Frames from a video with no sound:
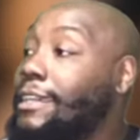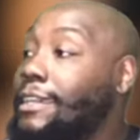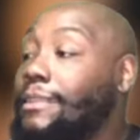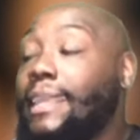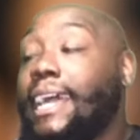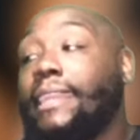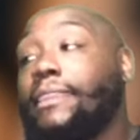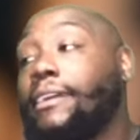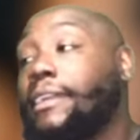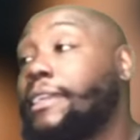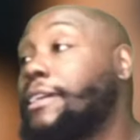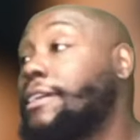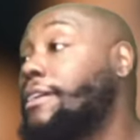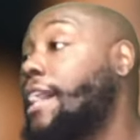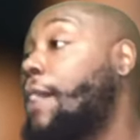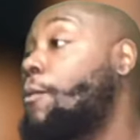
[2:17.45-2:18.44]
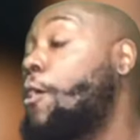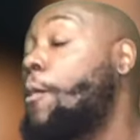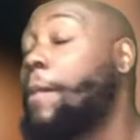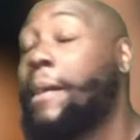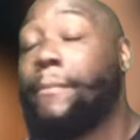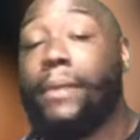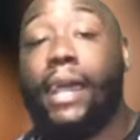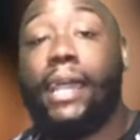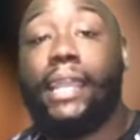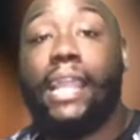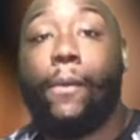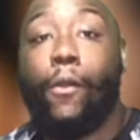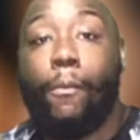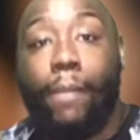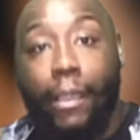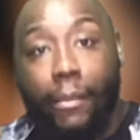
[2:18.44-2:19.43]
Like, look here, I want my money, I
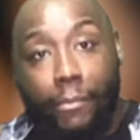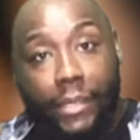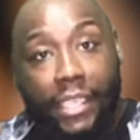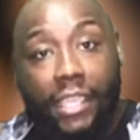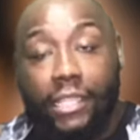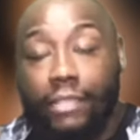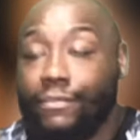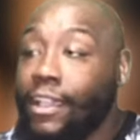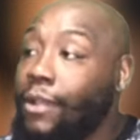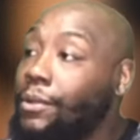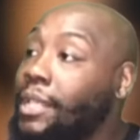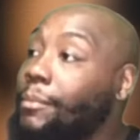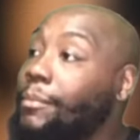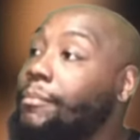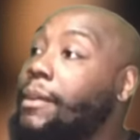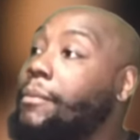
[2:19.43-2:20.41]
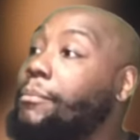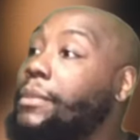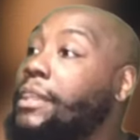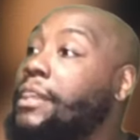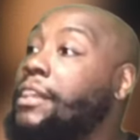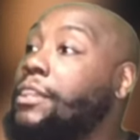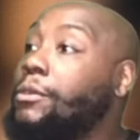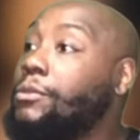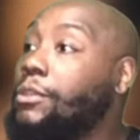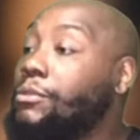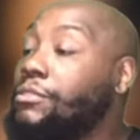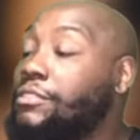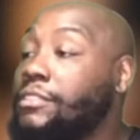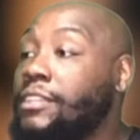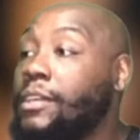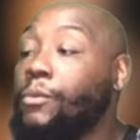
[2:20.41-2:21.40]
want my meal. If y'all don't give me my meal, your
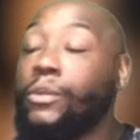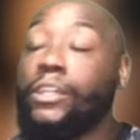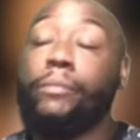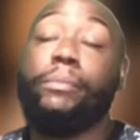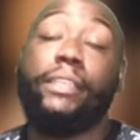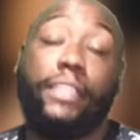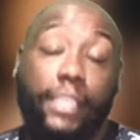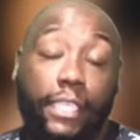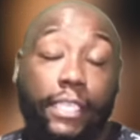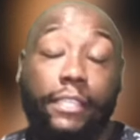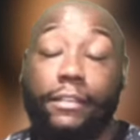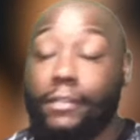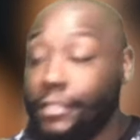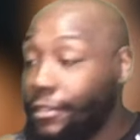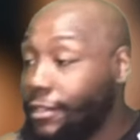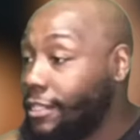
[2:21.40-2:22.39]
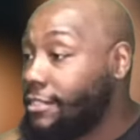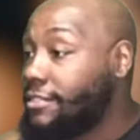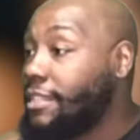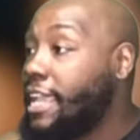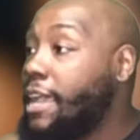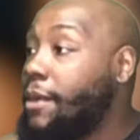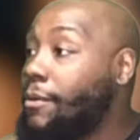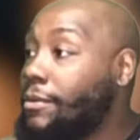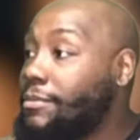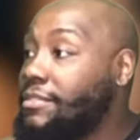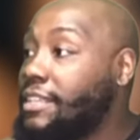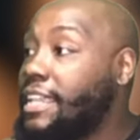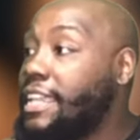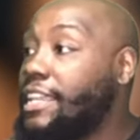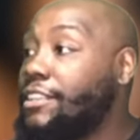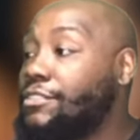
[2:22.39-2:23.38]
son will be killed. You understand what I'm
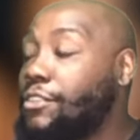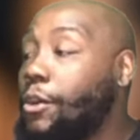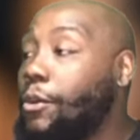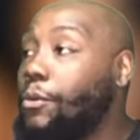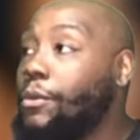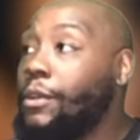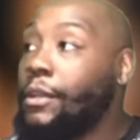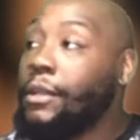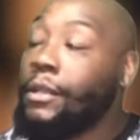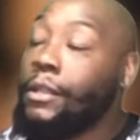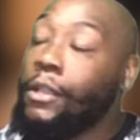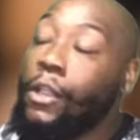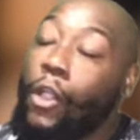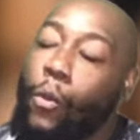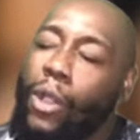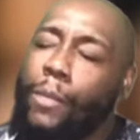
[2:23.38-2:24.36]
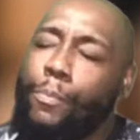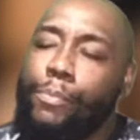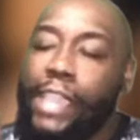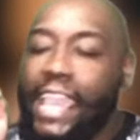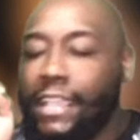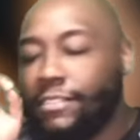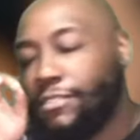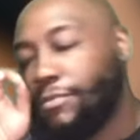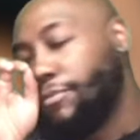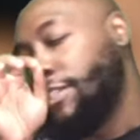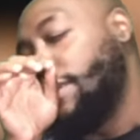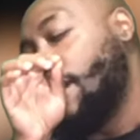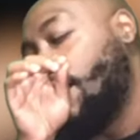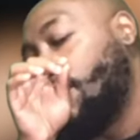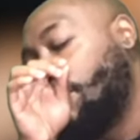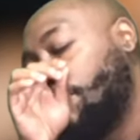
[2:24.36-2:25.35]
saying? So what pissed me
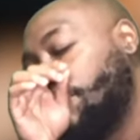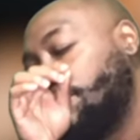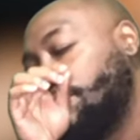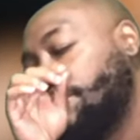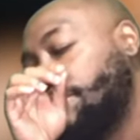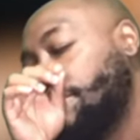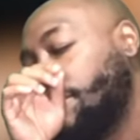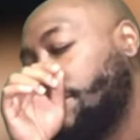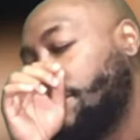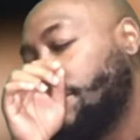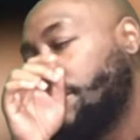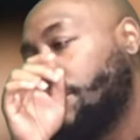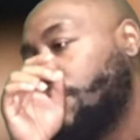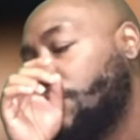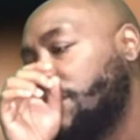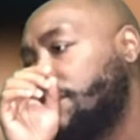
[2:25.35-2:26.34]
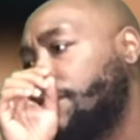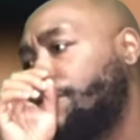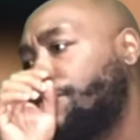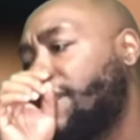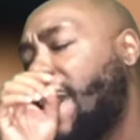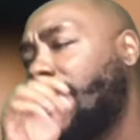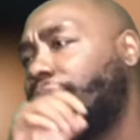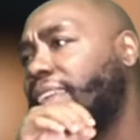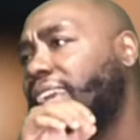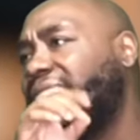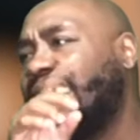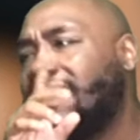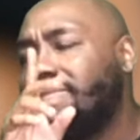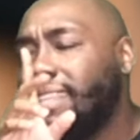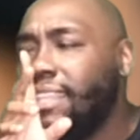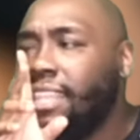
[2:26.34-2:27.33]
off was the fact, I think he
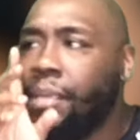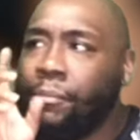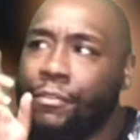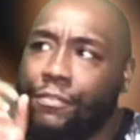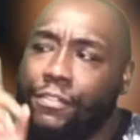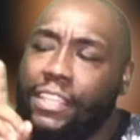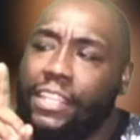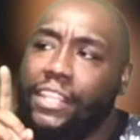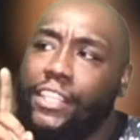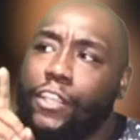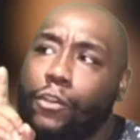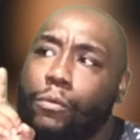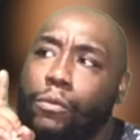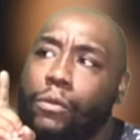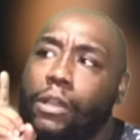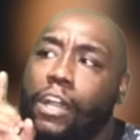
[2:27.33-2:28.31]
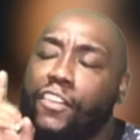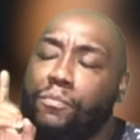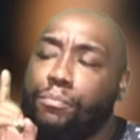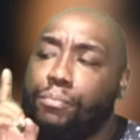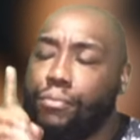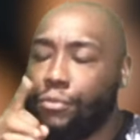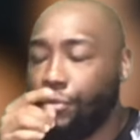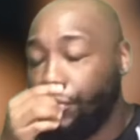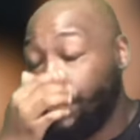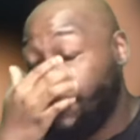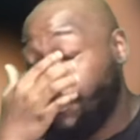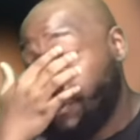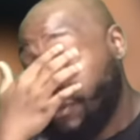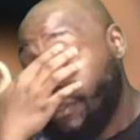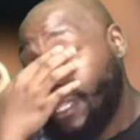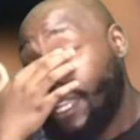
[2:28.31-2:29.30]
sent them a video of proof
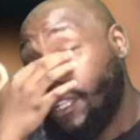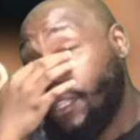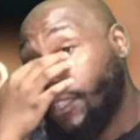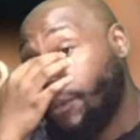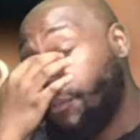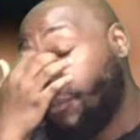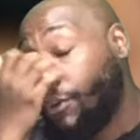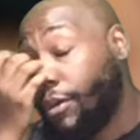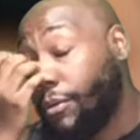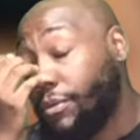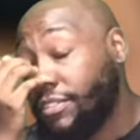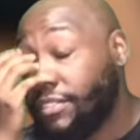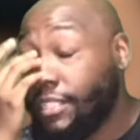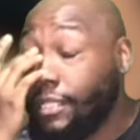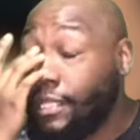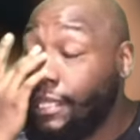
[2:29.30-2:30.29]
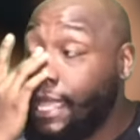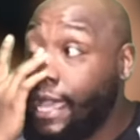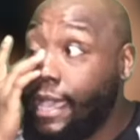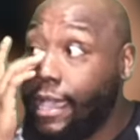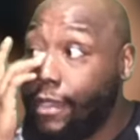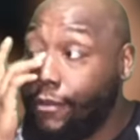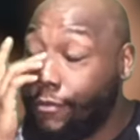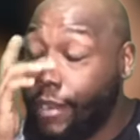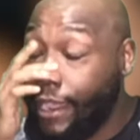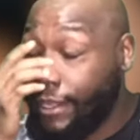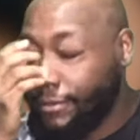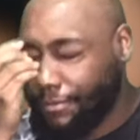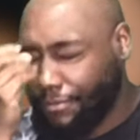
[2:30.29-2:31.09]
that the little boy was still alive, right?